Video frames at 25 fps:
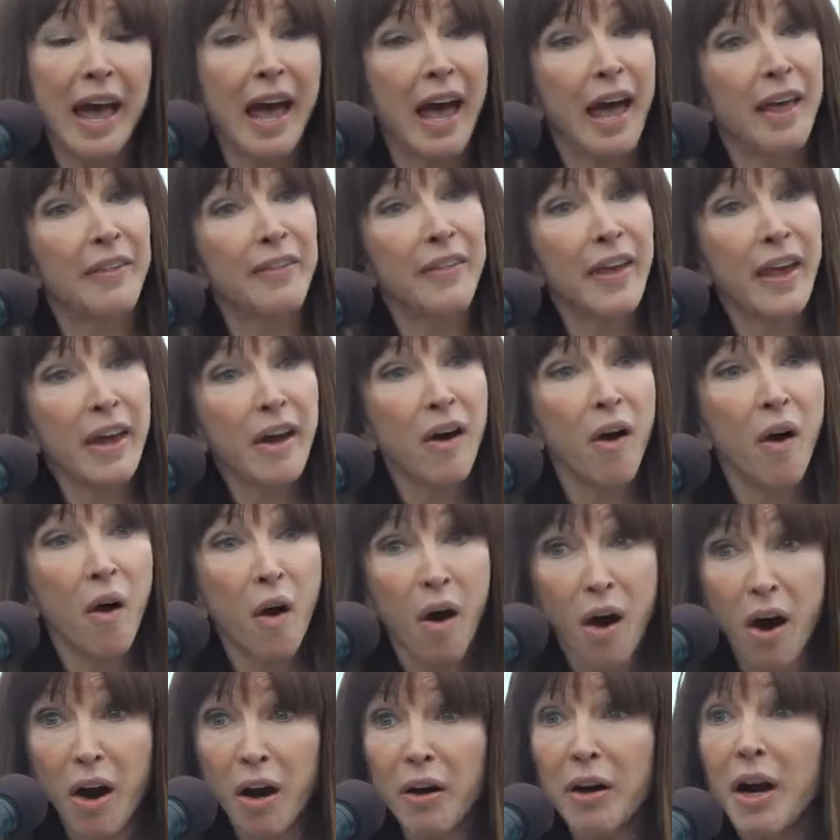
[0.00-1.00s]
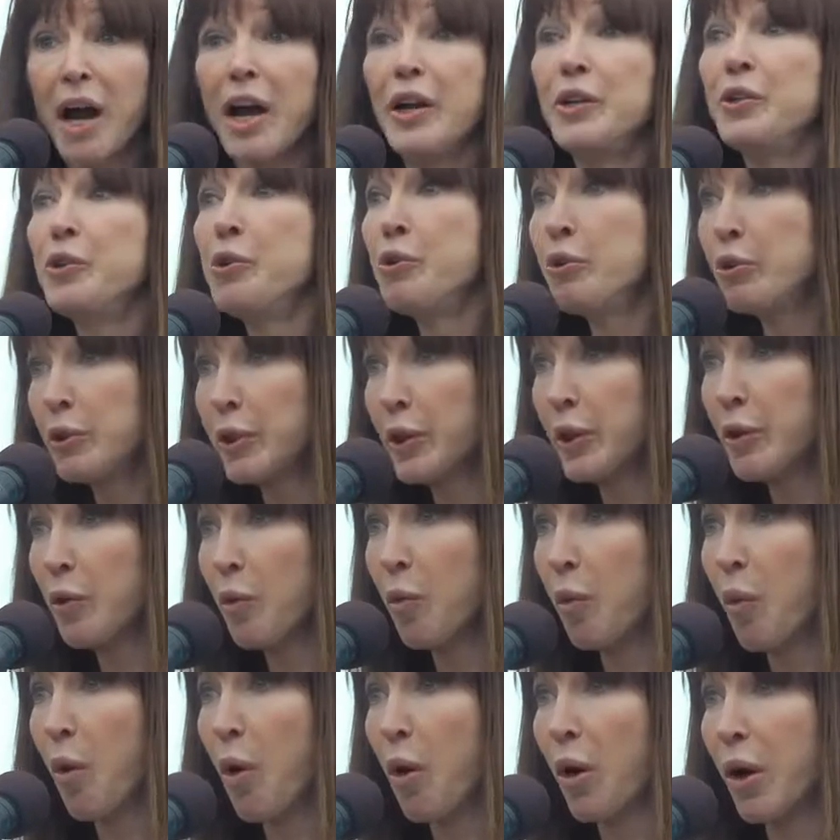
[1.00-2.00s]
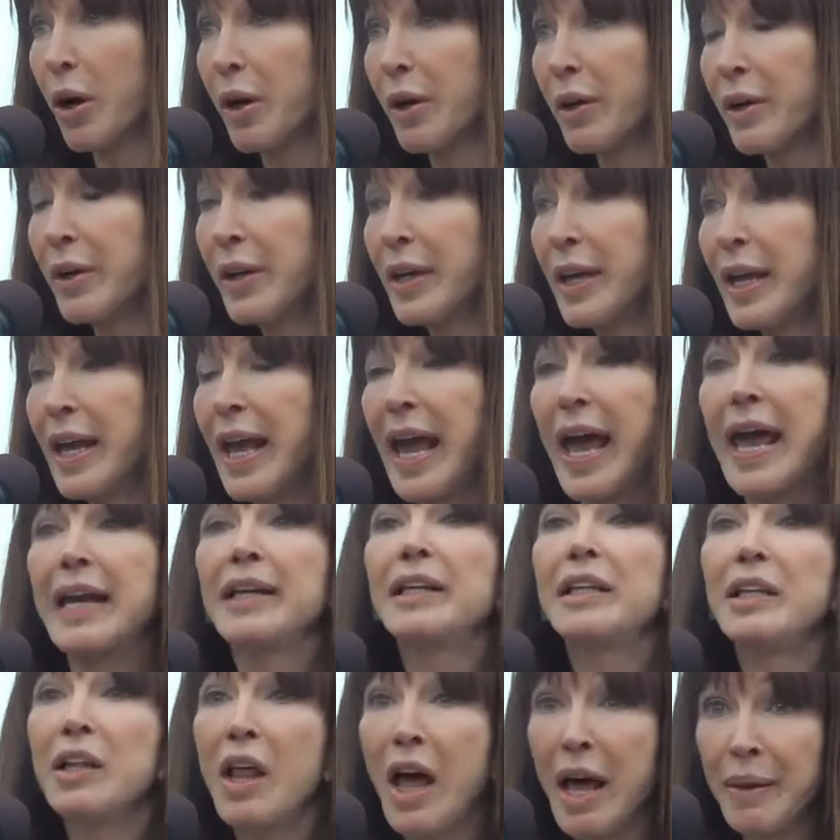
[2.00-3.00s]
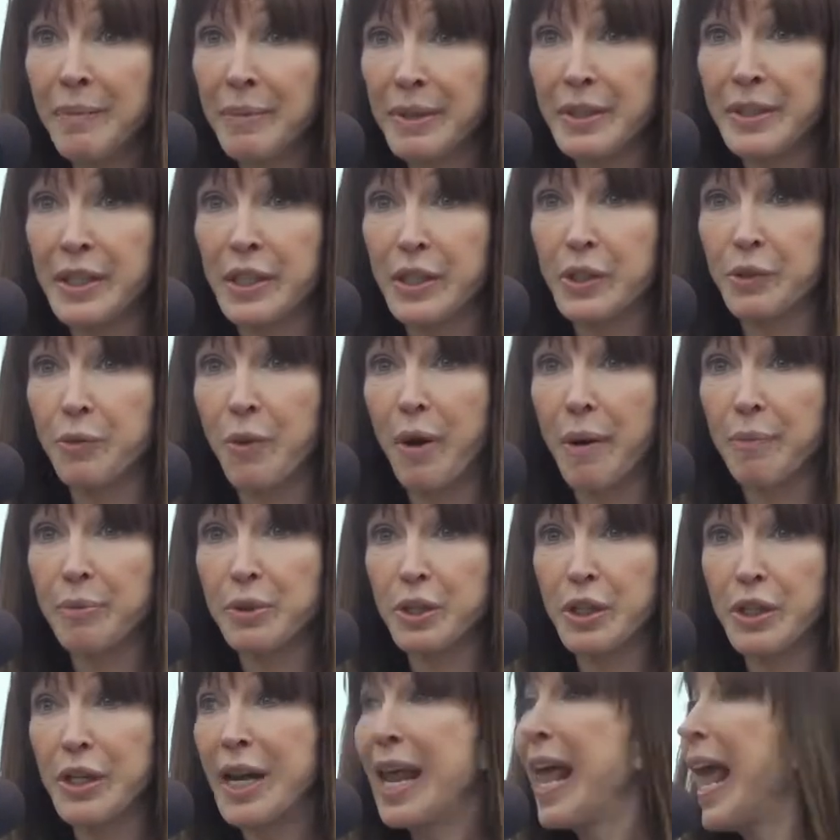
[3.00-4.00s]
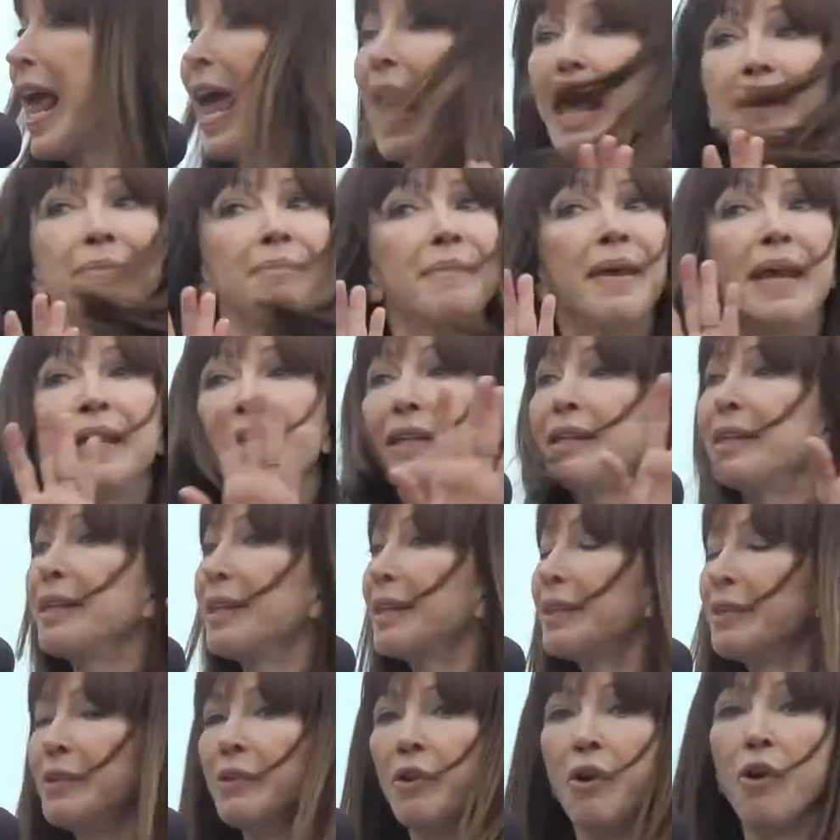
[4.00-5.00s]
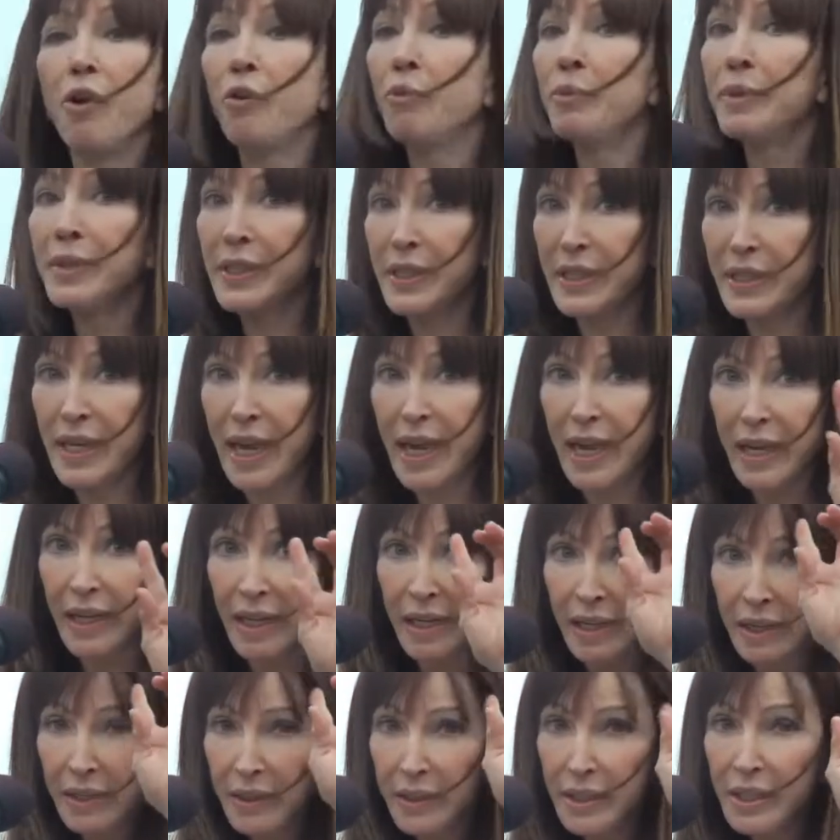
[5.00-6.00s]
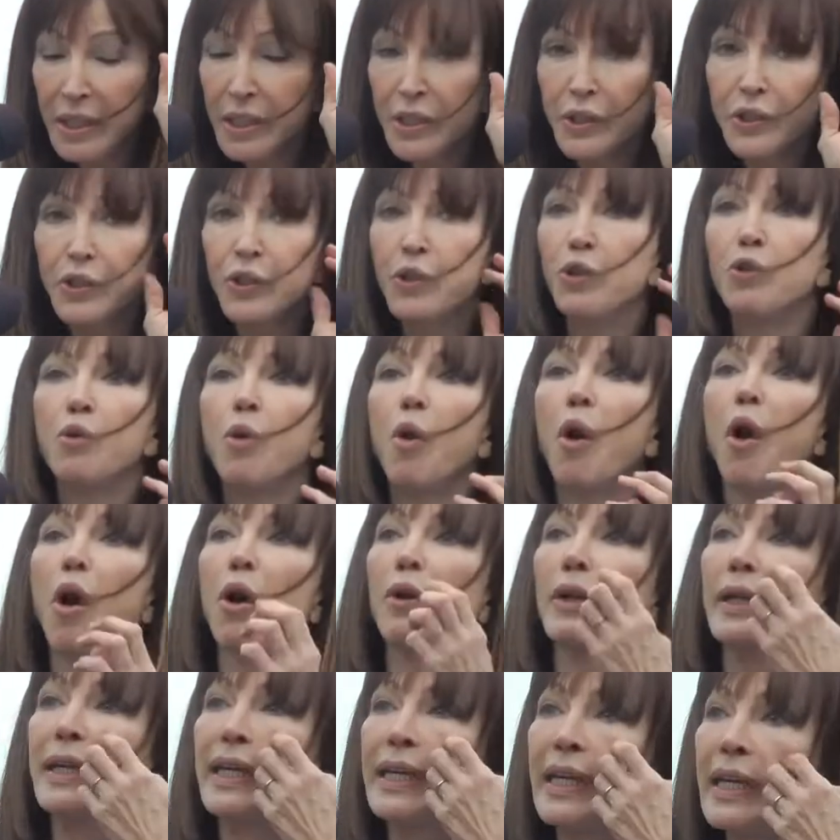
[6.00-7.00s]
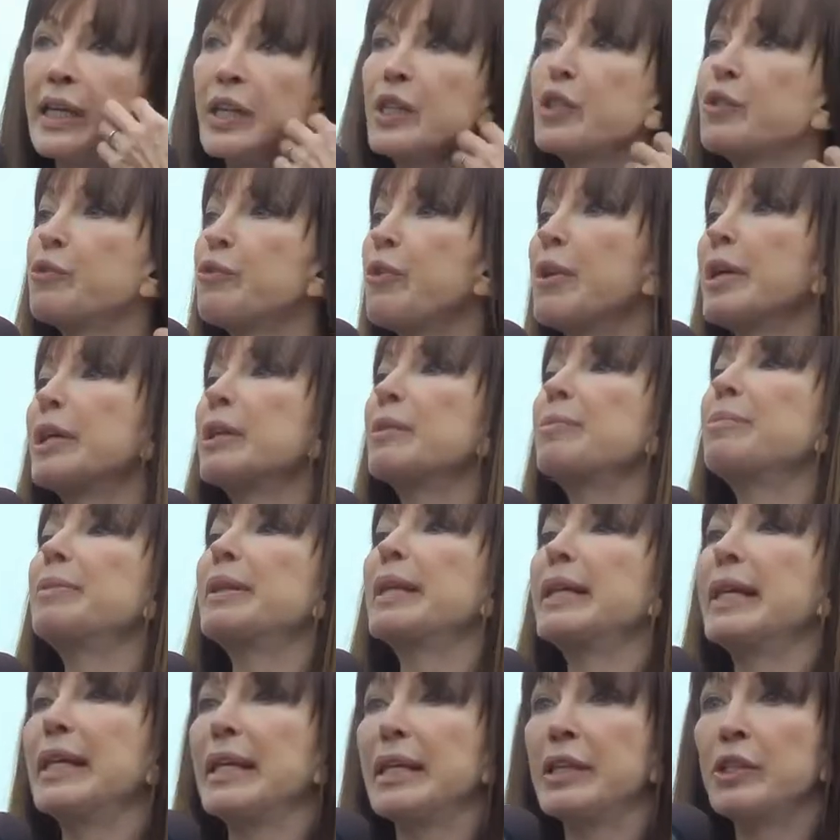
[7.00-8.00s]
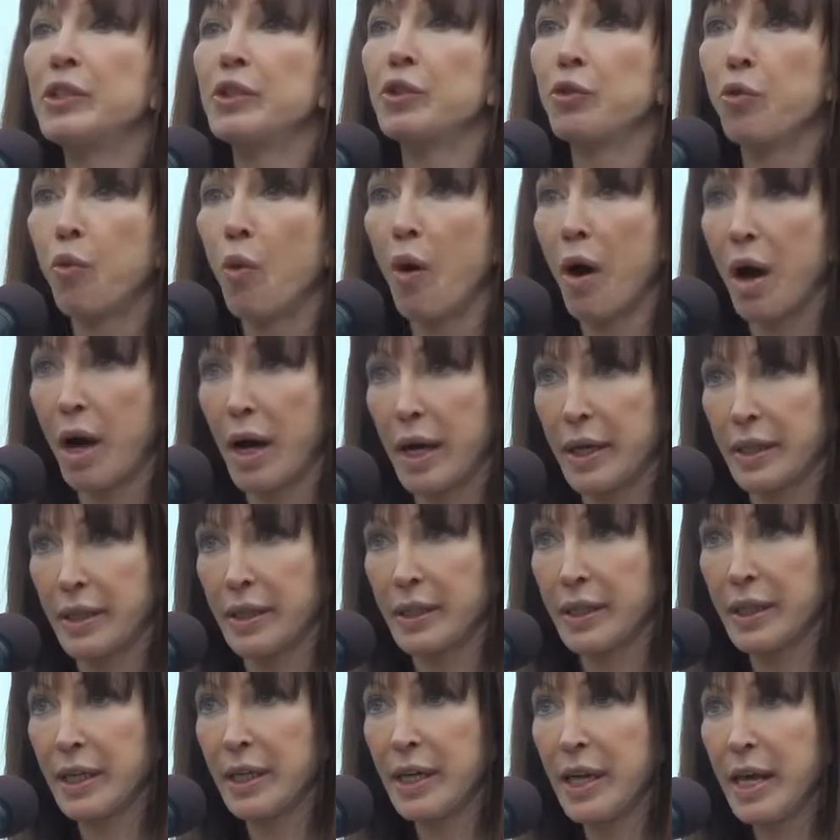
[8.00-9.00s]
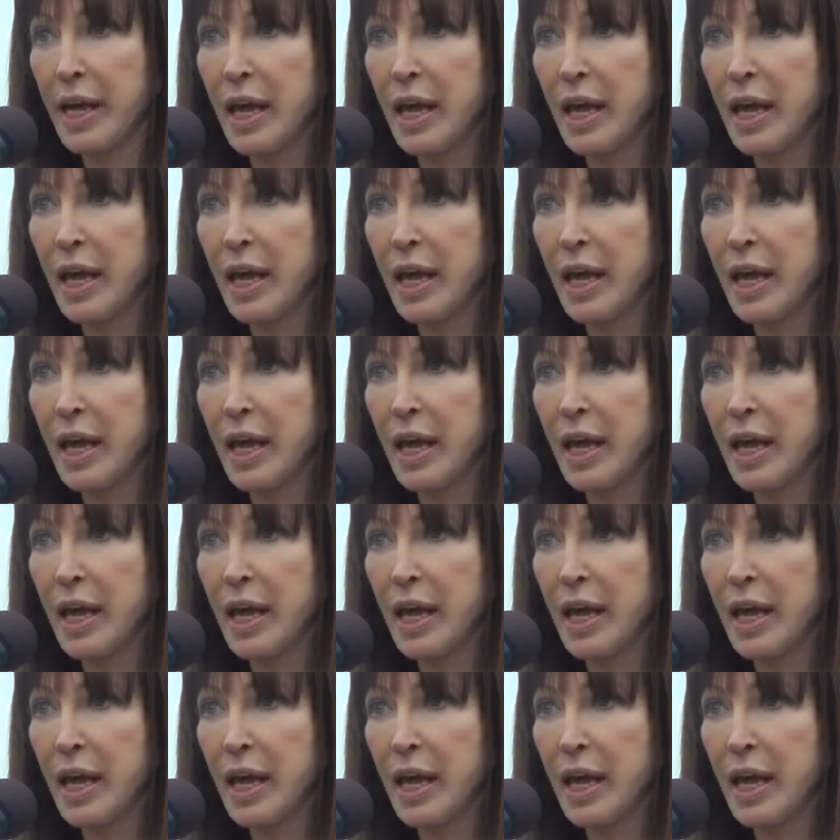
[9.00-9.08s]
And they are nuclear war and climate disruption. And make no mistake, these two are inextricably entwined.